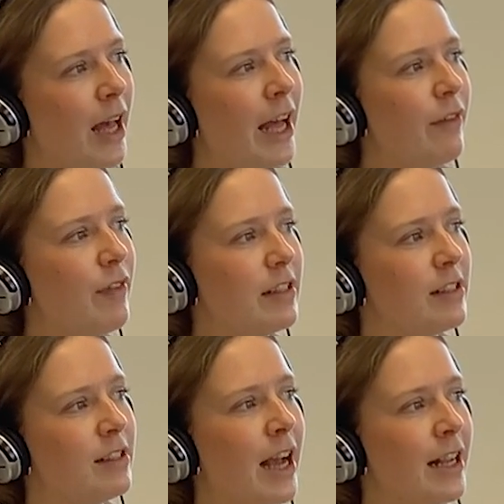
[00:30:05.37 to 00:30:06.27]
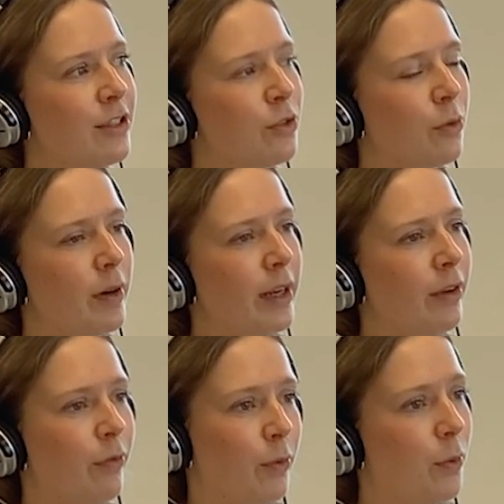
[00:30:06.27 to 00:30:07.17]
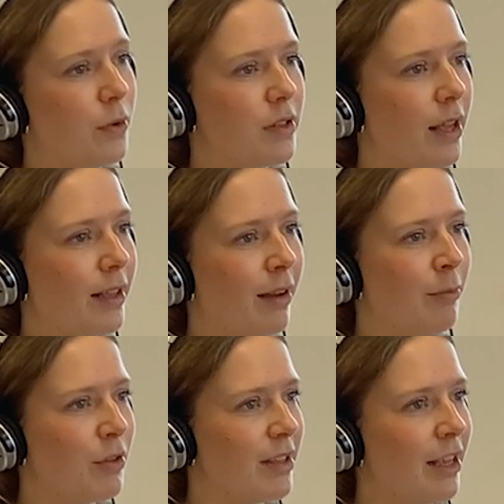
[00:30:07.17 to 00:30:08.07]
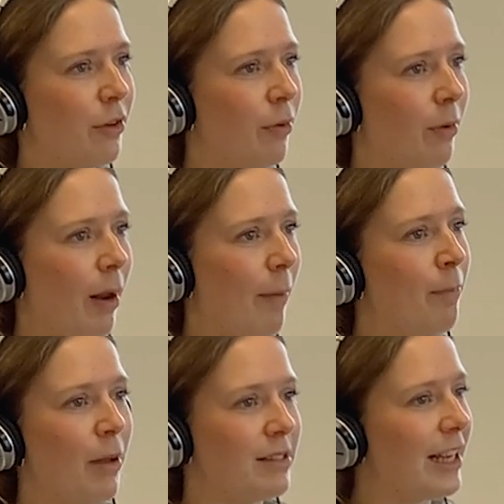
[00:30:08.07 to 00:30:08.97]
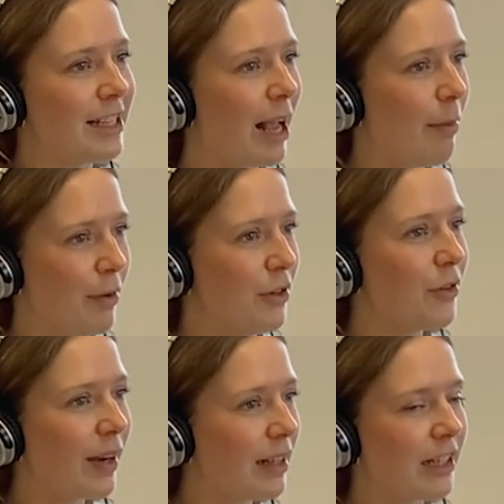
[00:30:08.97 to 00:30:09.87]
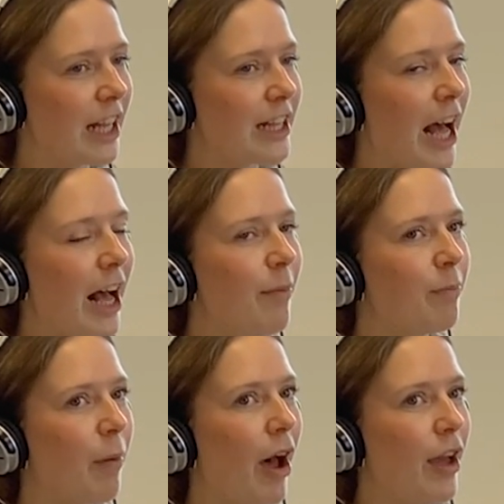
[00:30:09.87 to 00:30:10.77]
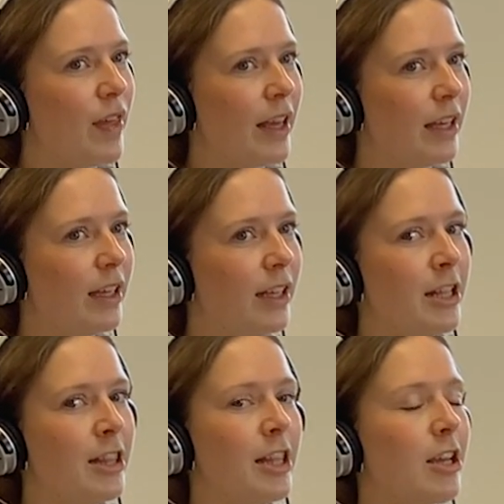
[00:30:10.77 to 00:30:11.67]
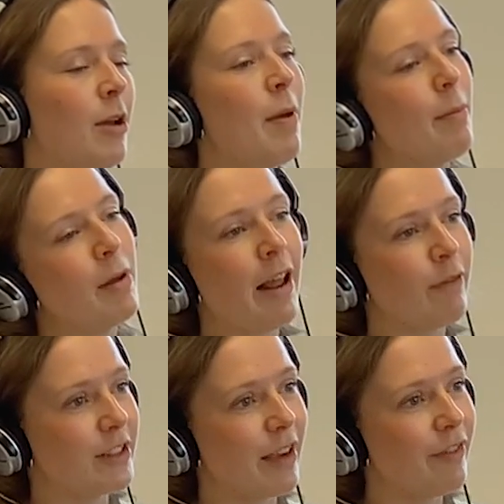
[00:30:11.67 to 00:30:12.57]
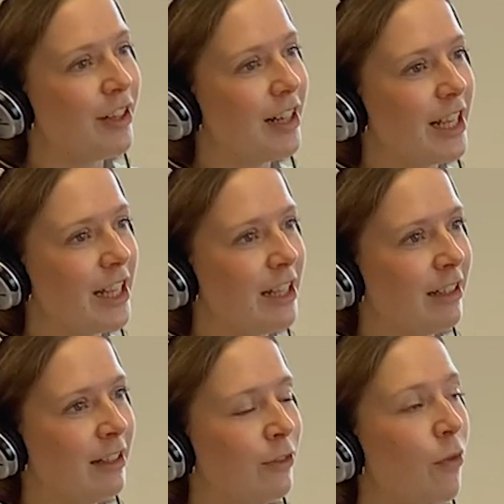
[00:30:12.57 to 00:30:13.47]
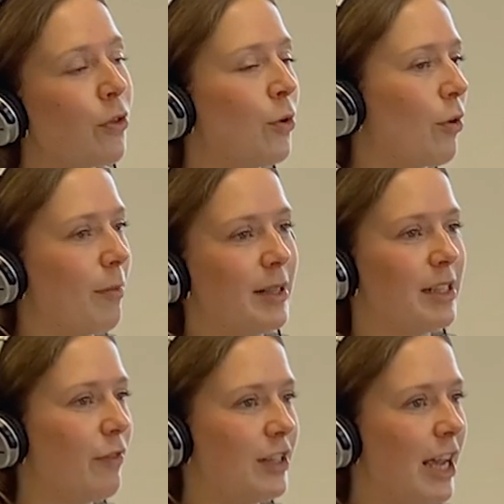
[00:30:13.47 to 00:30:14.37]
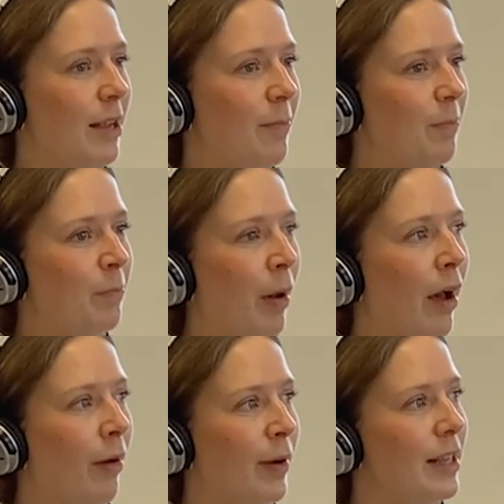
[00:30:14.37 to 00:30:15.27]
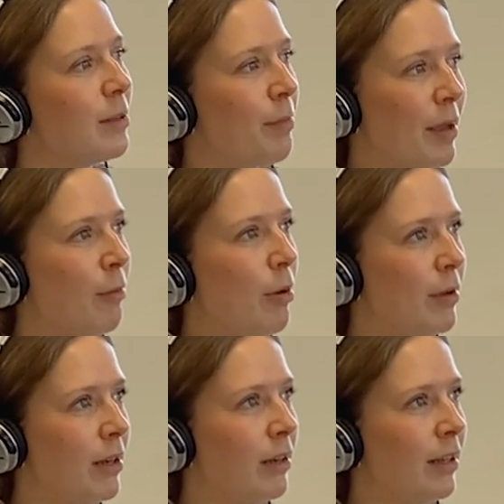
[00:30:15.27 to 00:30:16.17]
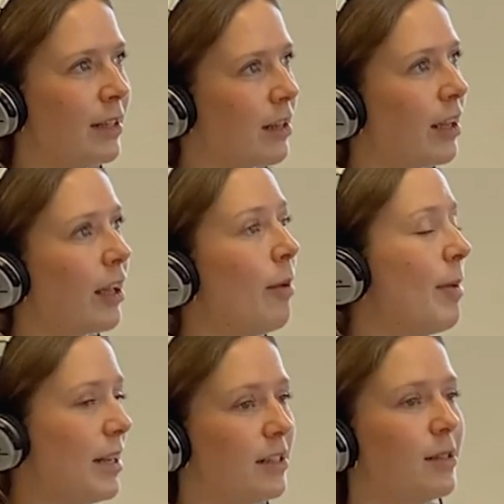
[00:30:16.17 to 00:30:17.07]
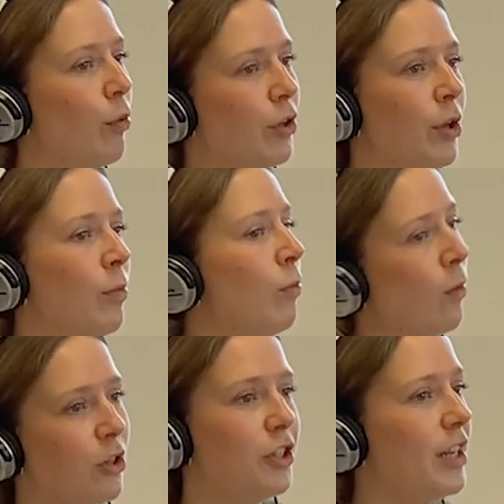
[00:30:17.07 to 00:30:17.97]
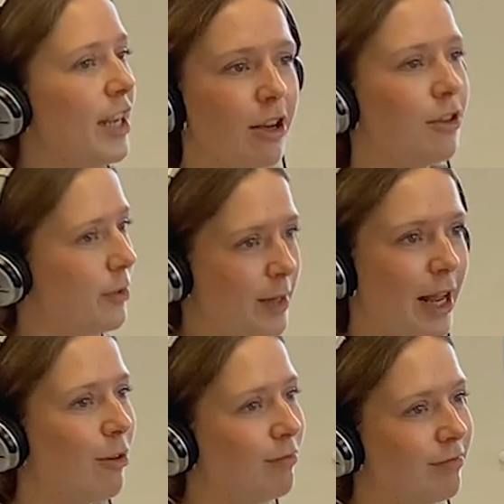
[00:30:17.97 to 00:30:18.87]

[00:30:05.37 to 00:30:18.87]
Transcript: And if it's a sad story, of course, like I'm not saying you're like buzzing it's happened or anything like that, but I think the commitment level definitely, not that you're not committed every day, but when it's a big moment, it's like, I'm here to support you. What do you need? I'll do it now.